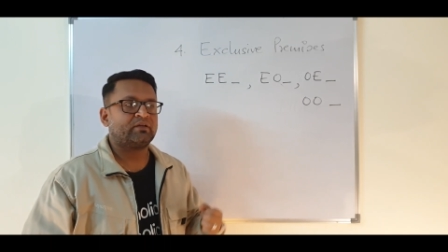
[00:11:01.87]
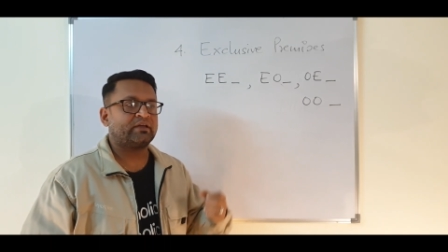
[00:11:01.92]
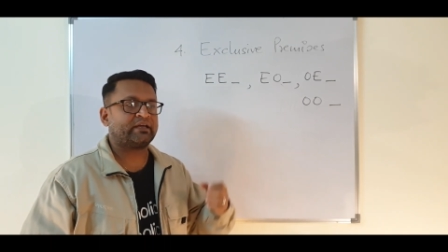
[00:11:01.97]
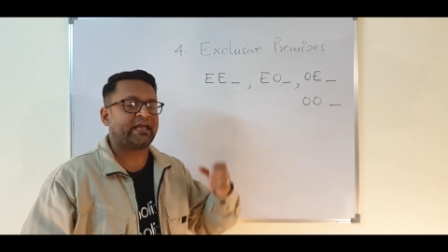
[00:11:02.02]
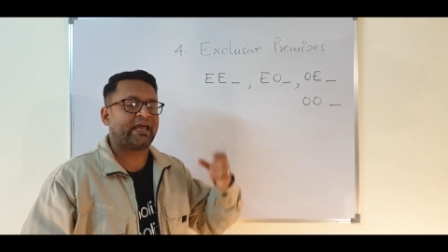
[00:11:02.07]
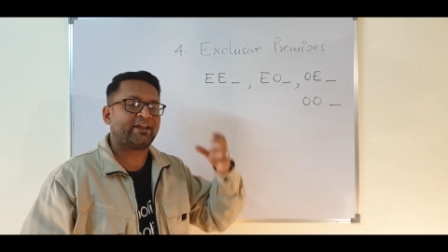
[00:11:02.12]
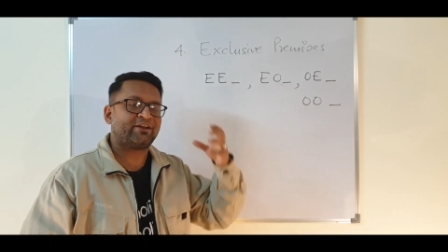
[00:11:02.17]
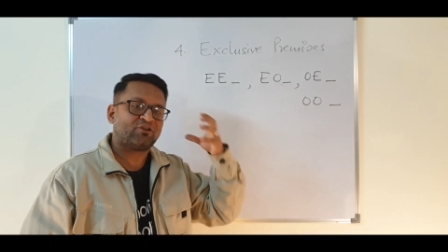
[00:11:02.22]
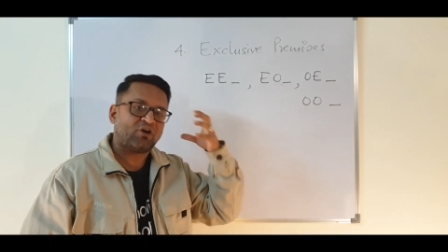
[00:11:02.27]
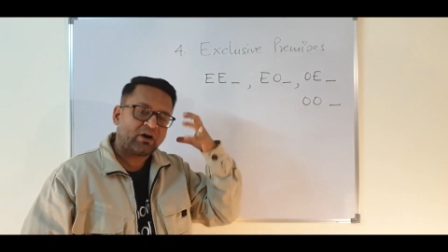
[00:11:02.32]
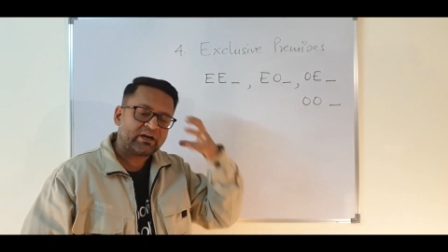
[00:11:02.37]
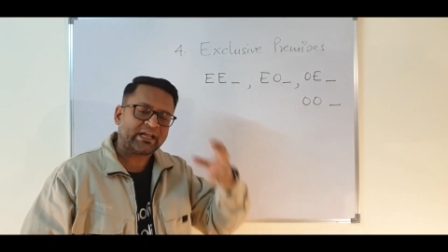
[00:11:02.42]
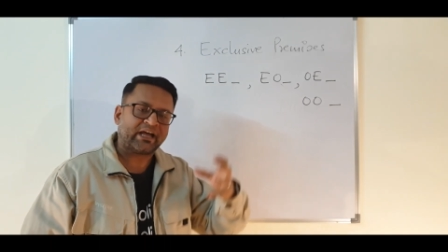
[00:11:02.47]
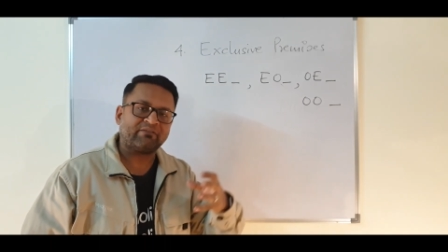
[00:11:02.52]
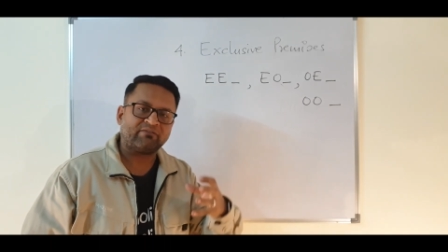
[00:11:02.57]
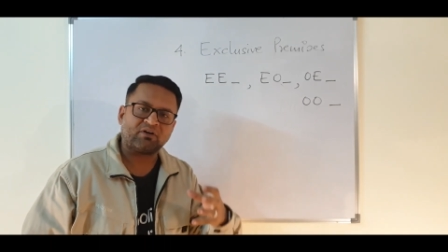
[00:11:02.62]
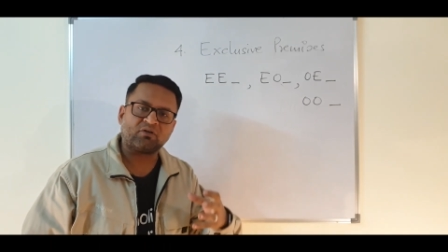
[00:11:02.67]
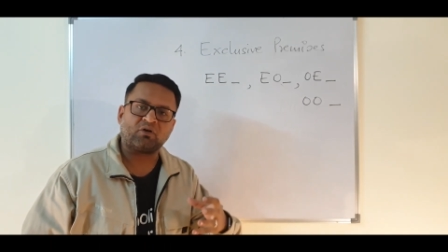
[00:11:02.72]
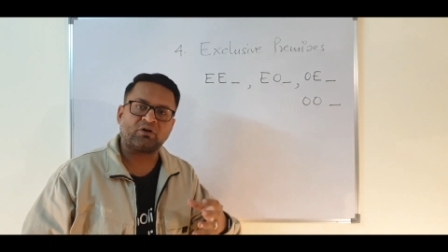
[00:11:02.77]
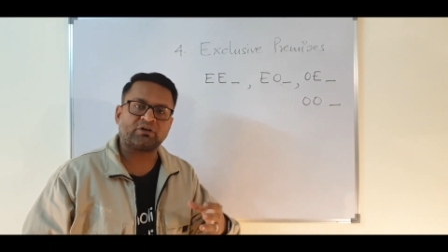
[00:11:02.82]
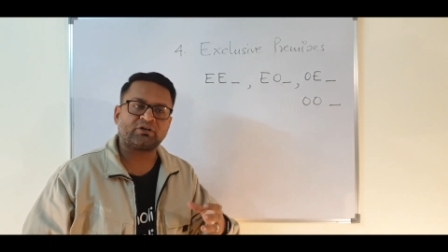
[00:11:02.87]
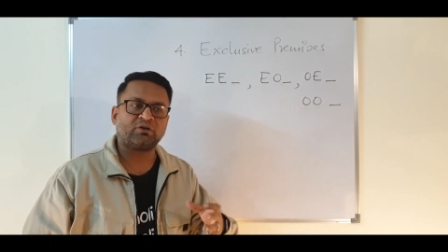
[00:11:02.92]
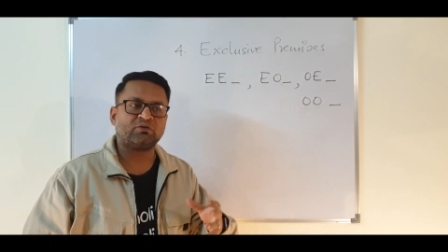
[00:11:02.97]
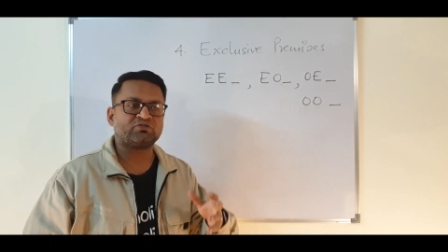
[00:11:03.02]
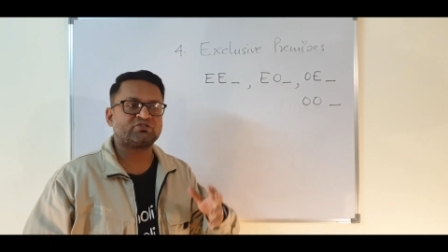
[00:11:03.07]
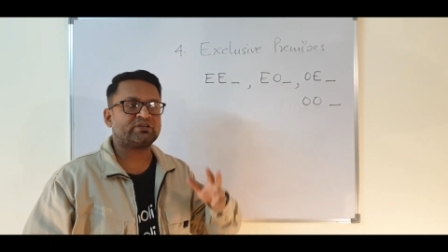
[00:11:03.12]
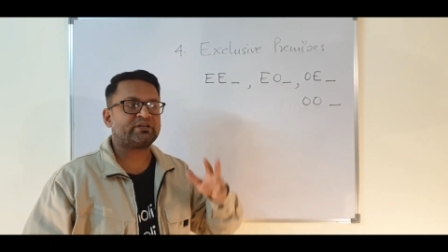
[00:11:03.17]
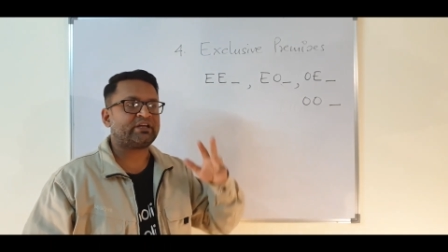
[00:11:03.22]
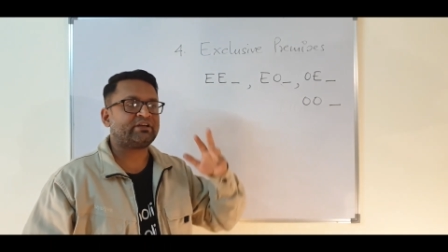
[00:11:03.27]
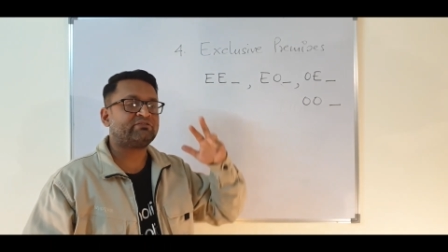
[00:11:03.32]
cannot have a
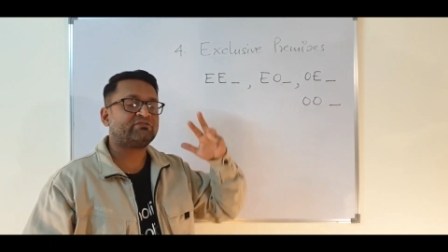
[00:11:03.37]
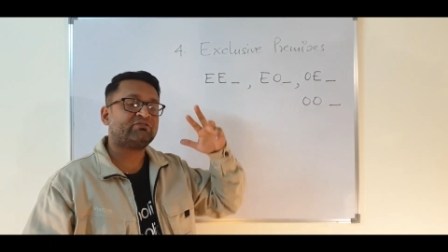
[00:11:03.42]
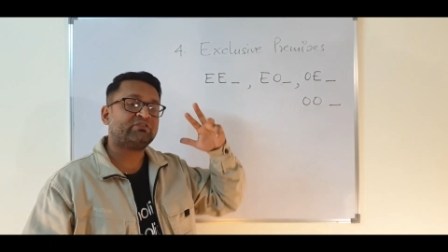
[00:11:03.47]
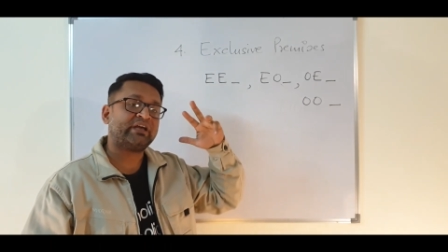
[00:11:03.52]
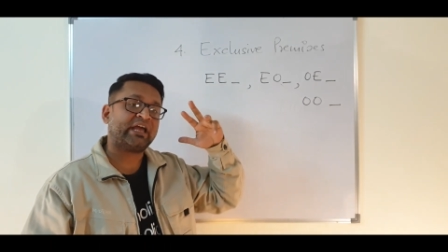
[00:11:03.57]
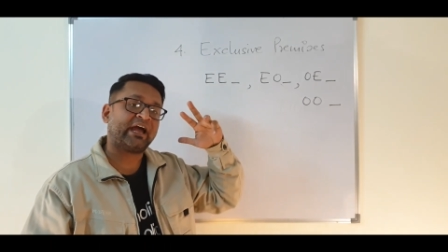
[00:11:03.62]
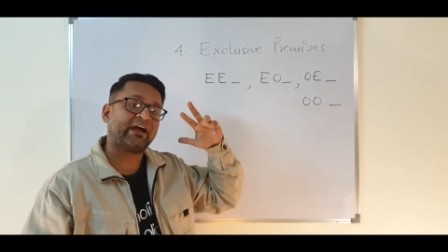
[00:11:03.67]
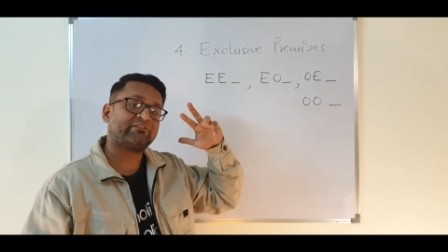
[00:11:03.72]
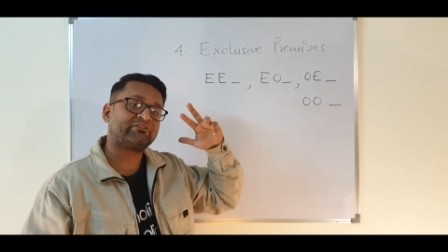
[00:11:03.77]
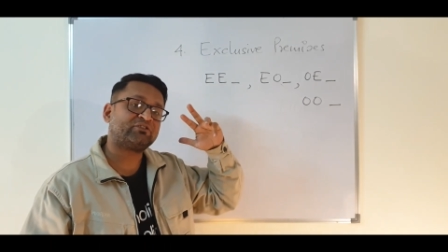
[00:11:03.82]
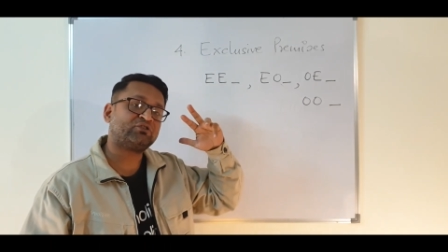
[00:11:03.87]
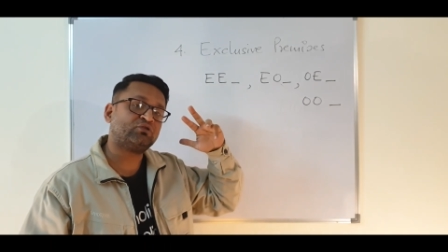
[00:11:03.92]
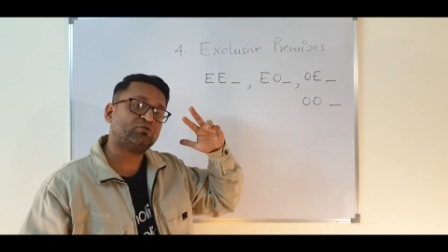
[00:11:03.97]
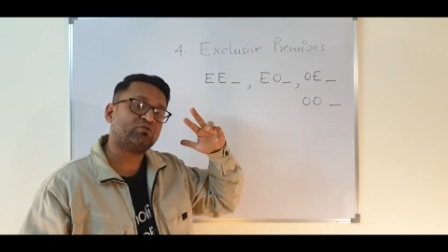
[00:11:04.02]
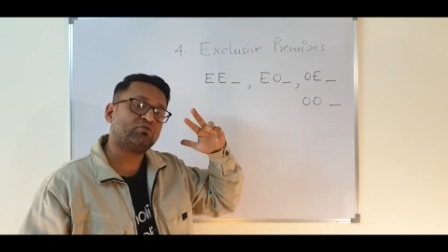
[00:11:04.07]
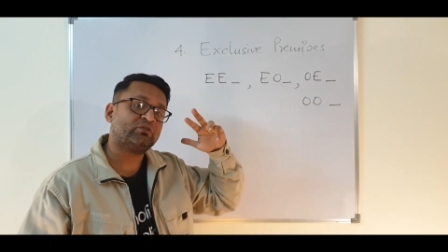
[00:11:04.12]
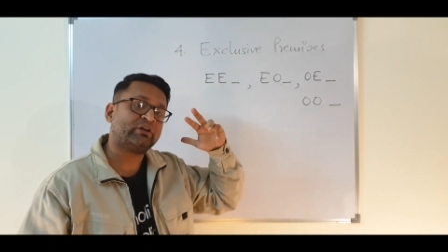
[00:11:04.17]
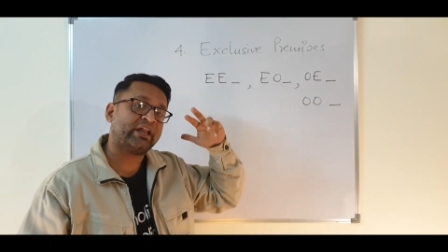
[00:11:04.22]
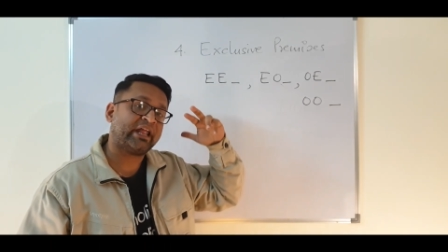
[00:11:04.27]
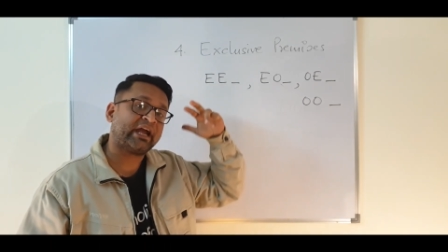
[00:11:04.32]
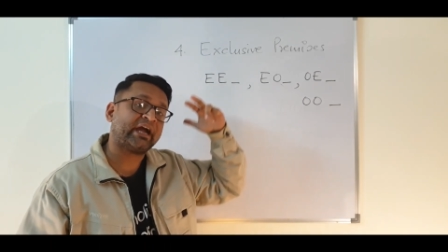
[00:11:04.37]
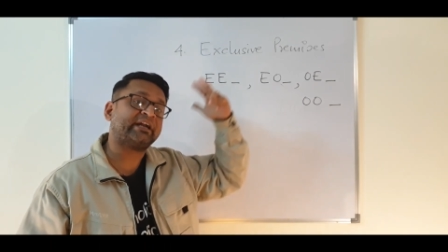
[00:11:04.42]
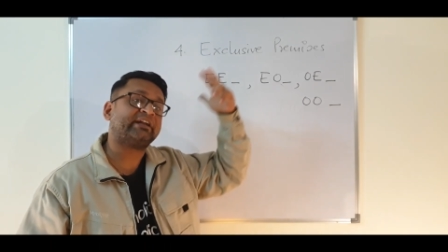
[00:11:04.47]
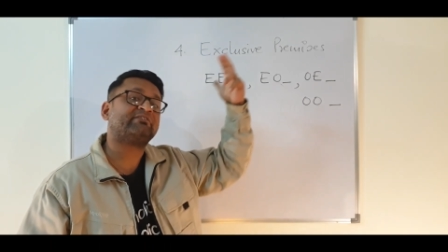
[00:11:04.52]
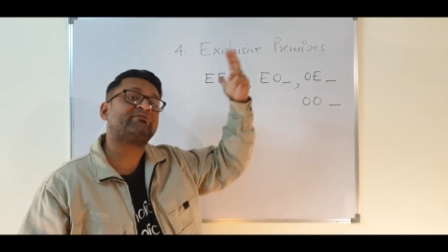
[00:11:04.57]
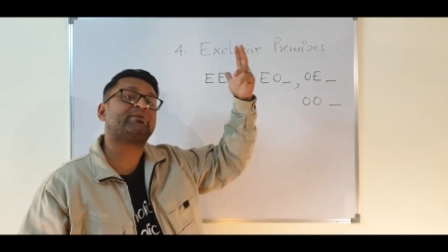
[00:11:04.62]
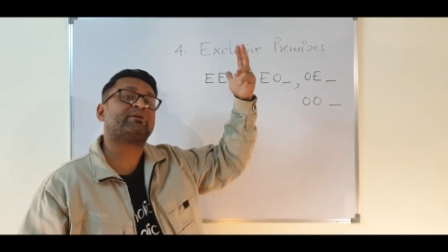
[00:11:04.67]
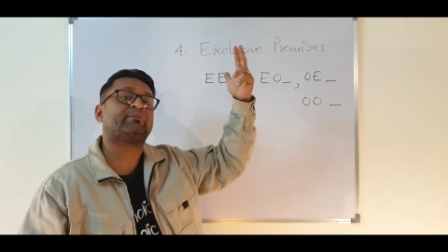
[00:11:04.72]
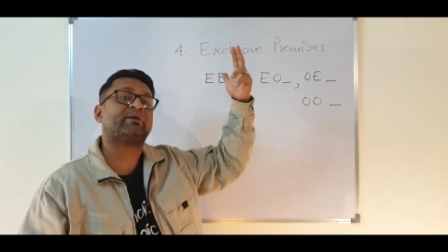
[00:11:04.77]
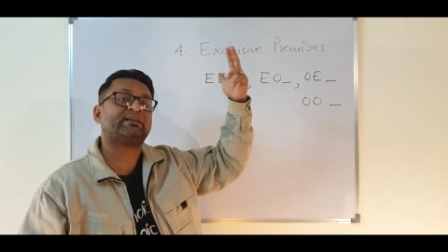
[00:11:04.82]
conclusion if we have two negative
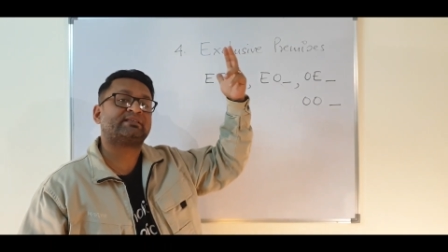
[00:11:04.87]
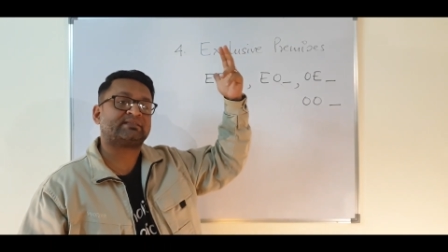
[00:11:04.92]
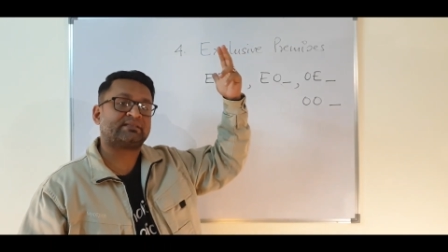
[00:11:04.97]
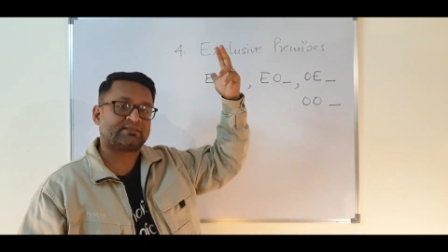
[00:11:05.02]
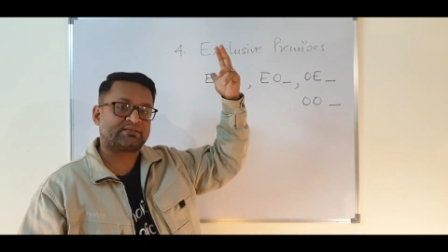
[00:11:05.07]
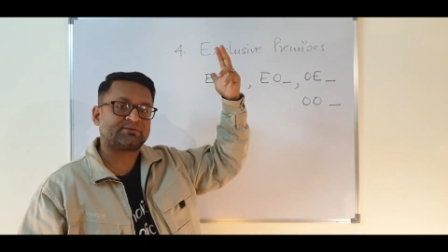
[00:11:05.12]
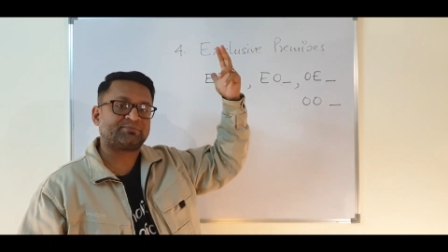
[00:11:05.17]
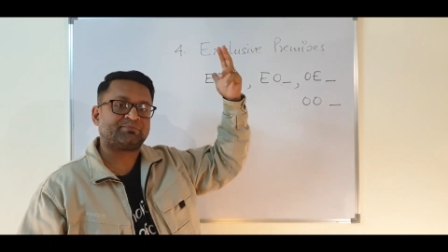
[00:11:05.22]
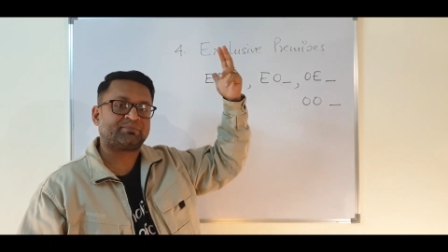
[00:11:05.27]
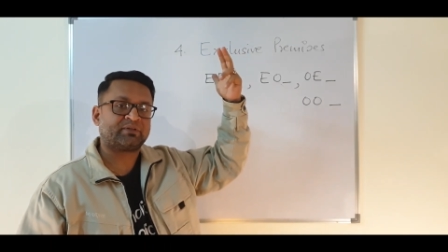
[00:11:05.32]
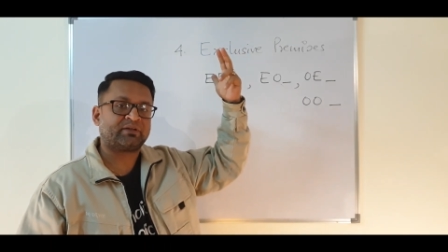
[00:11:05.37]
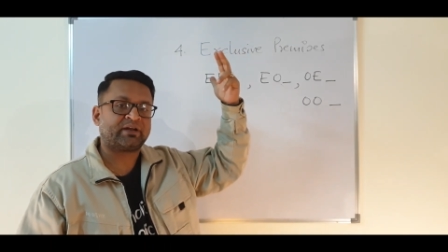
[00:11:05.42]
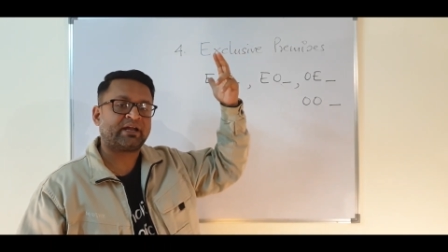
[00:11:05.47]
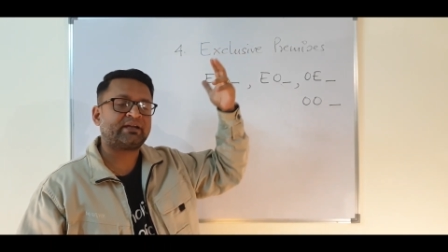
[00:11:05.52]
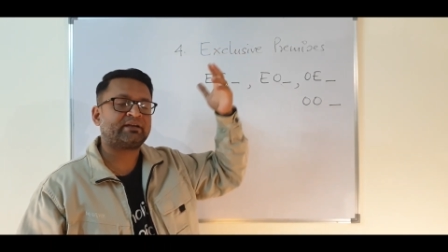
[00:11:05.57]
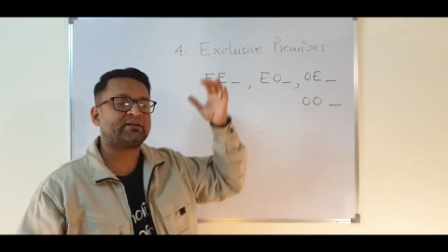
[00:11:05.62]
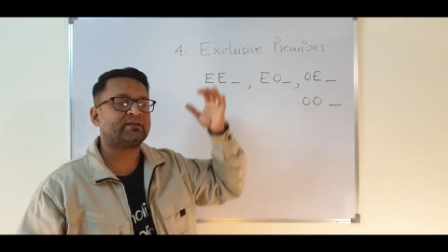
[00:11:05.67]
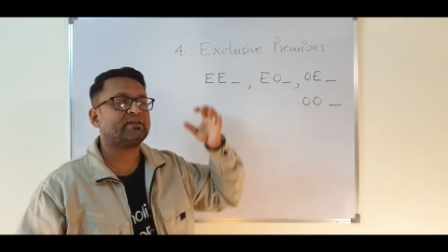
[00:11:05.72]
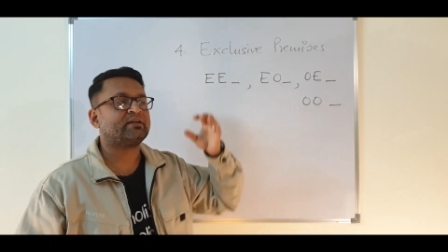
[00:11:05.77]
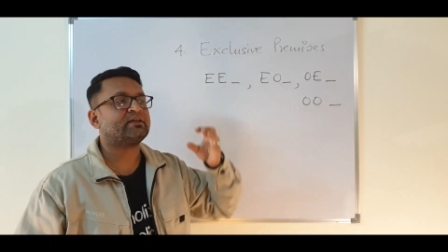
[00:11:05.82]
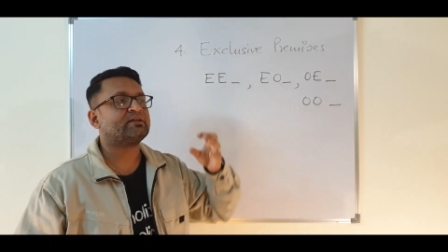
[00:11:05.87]
premises, right?